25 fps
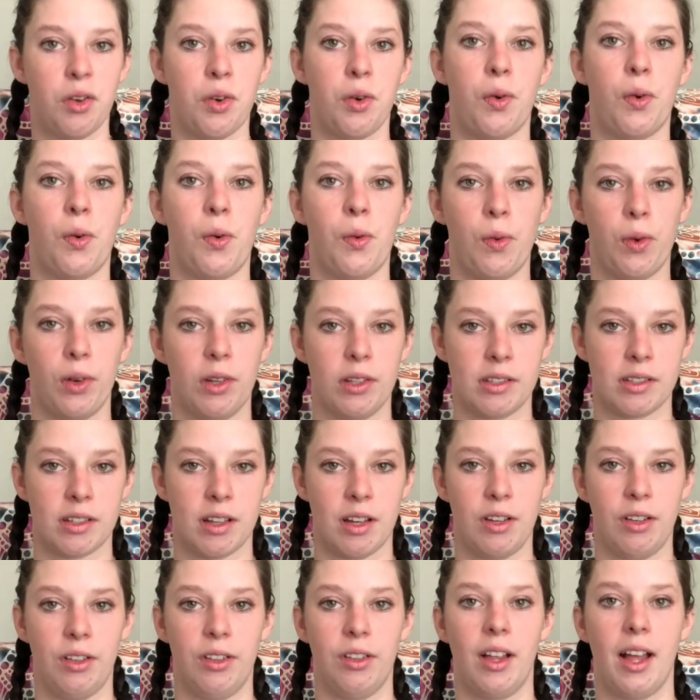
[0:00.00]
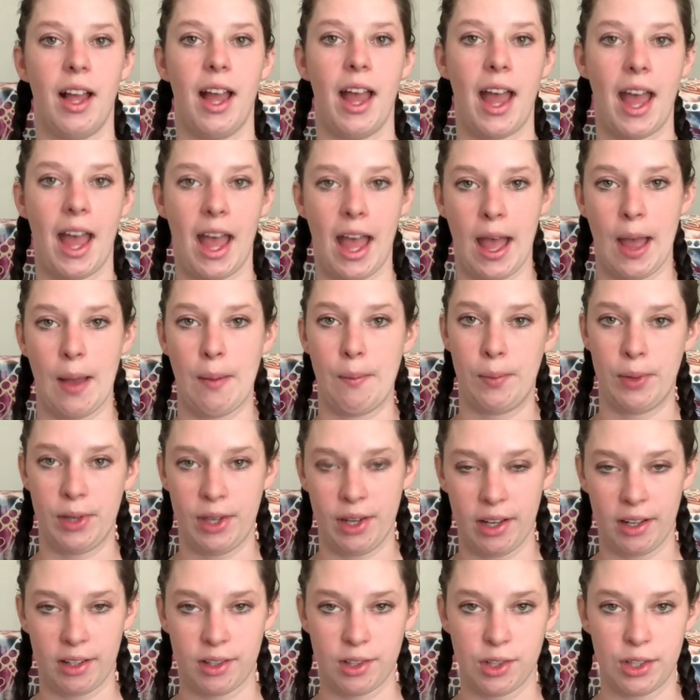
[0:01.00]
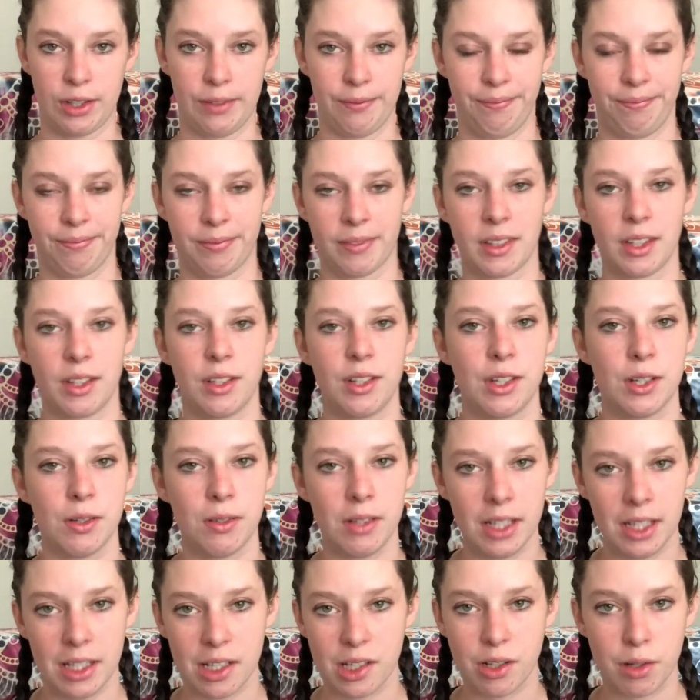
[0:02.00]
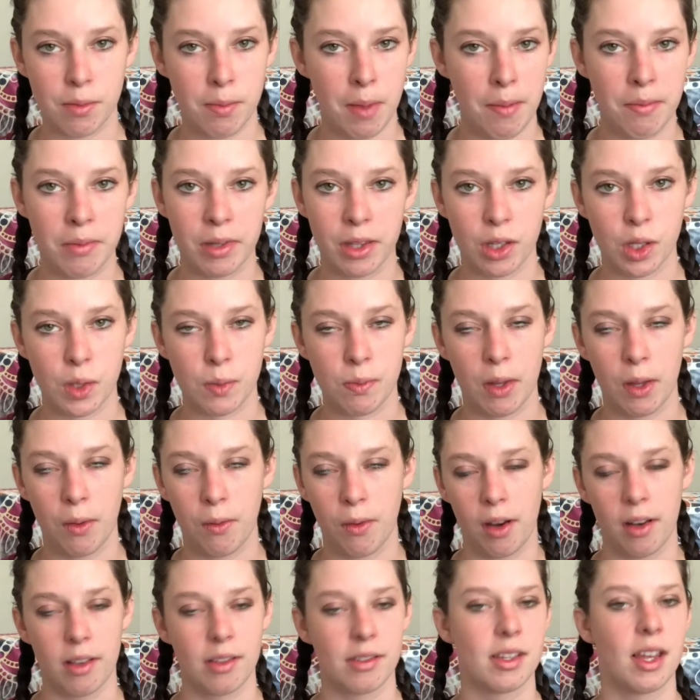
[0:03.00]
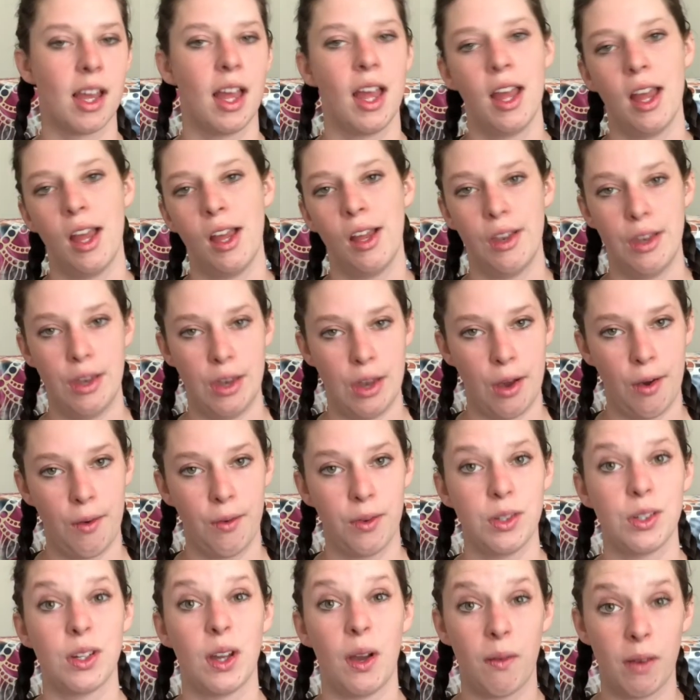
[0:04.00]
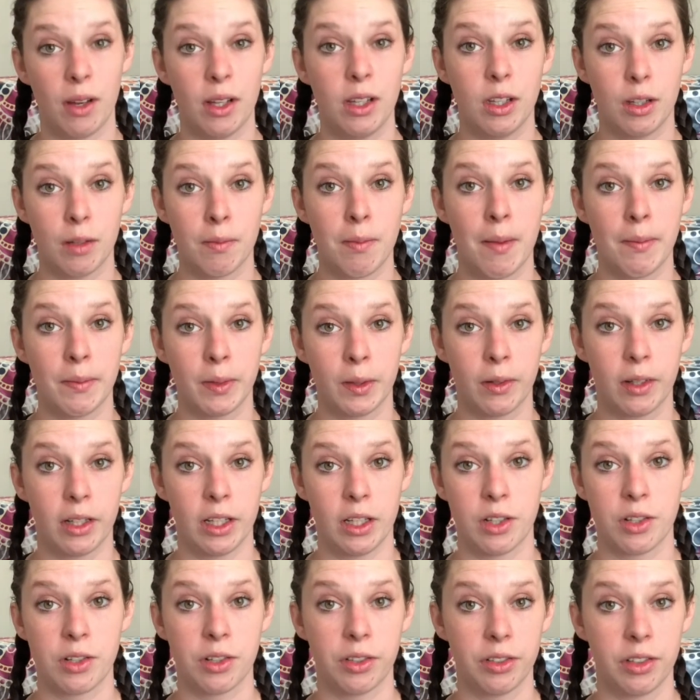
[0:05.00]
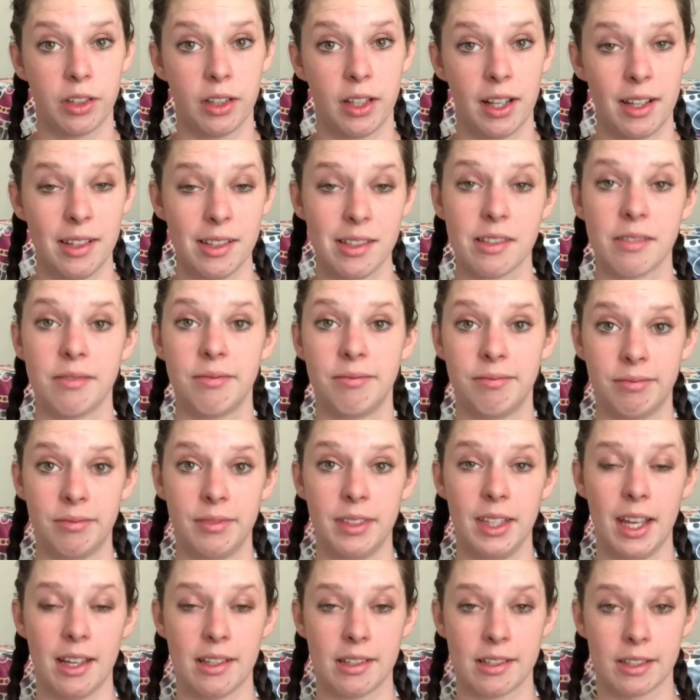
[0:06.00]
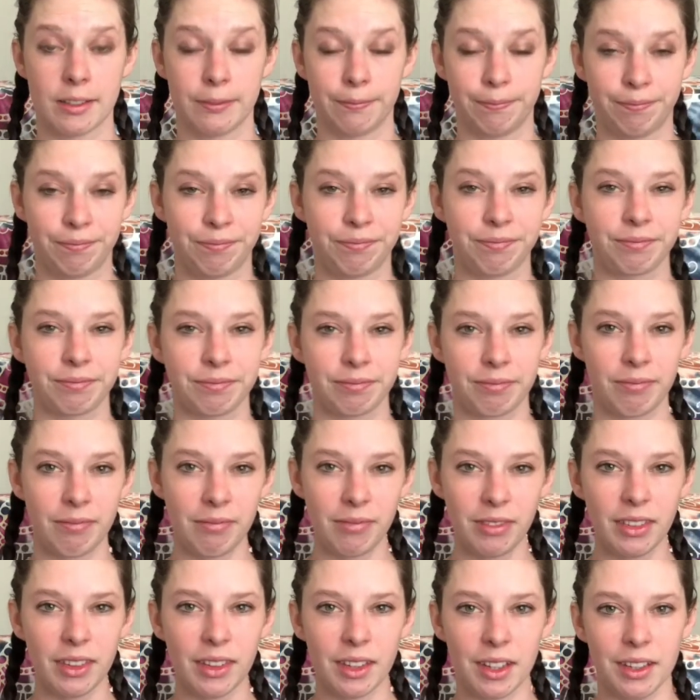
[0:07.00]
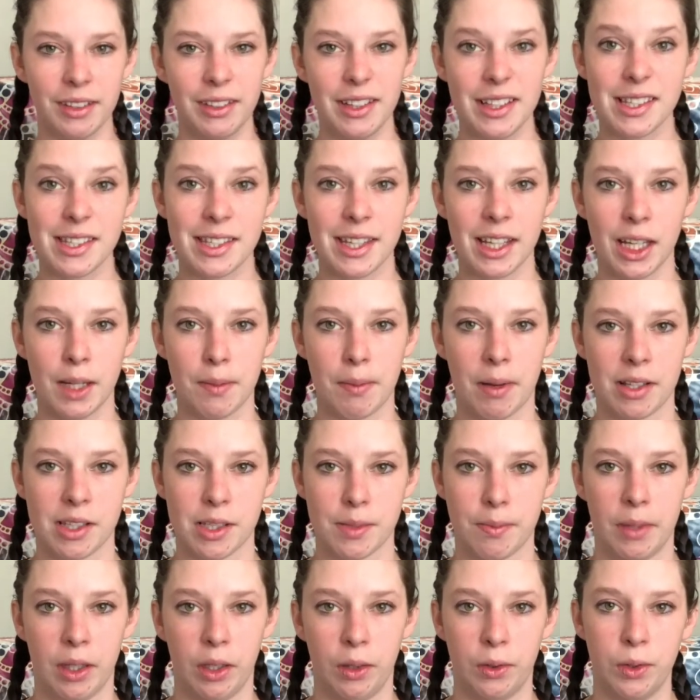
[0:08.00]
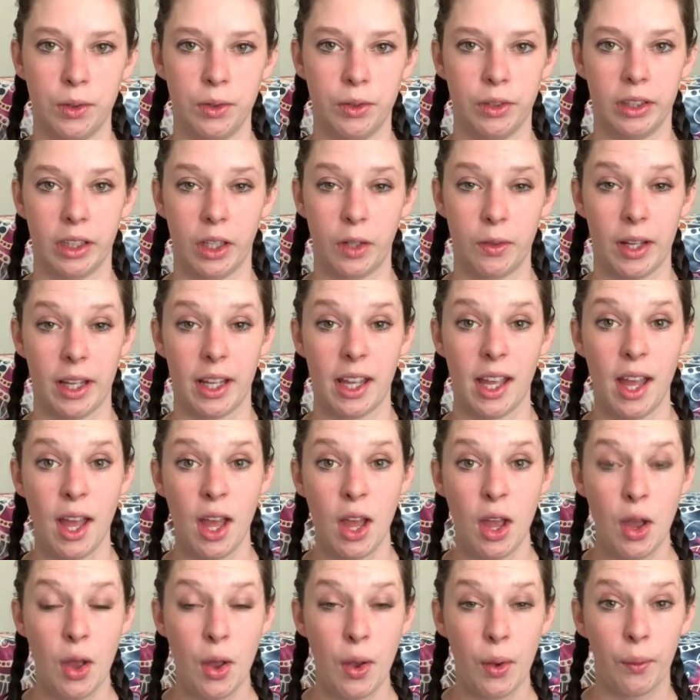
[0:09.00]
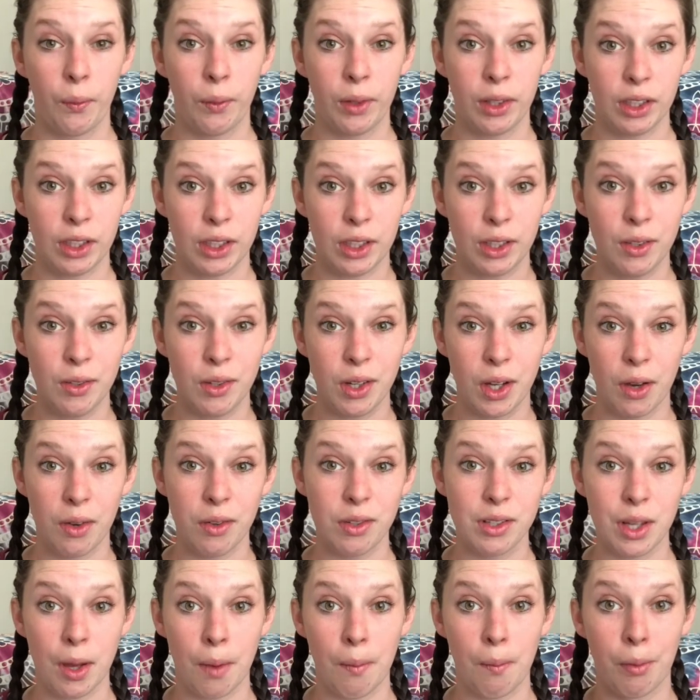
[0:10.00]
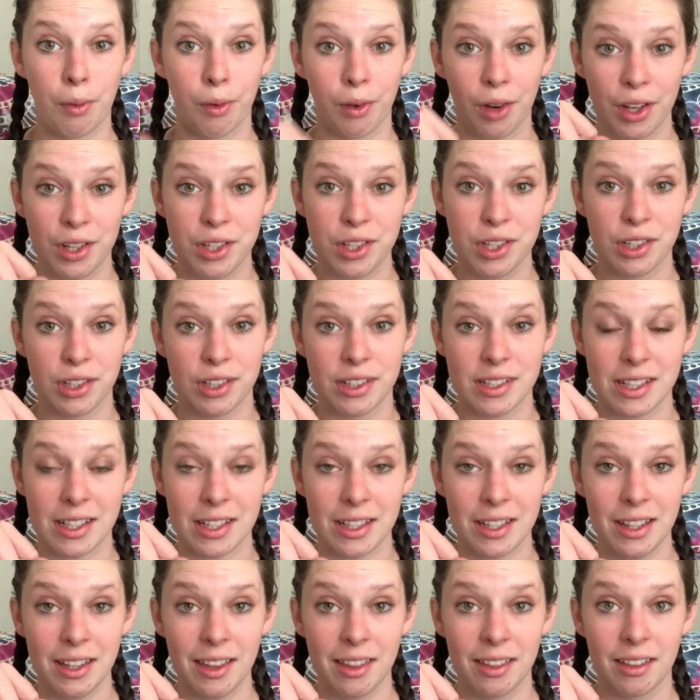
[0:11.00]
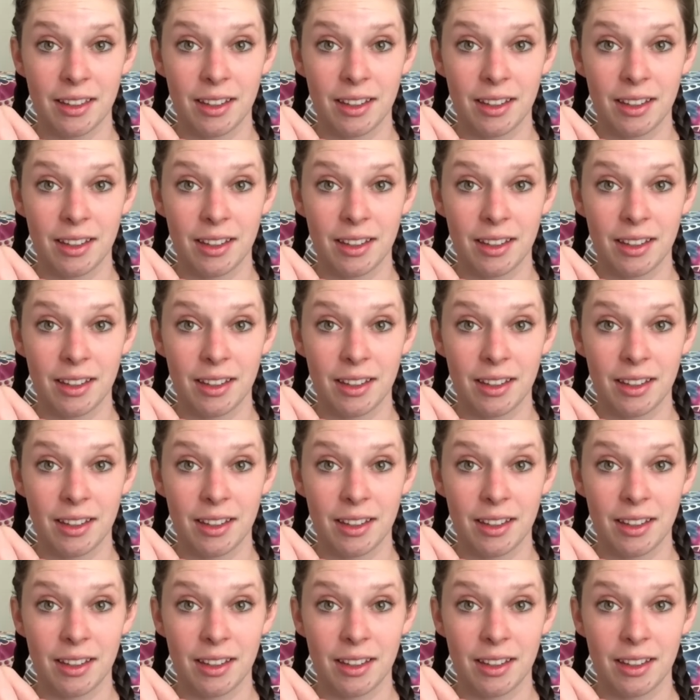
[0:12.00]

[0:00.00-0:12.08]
horizontal abduction. Do we need to remember those big words? No. Do I want you to remember what your shoulder does? Yes. Let's think about something cool really quick. When you go to brush your teeth,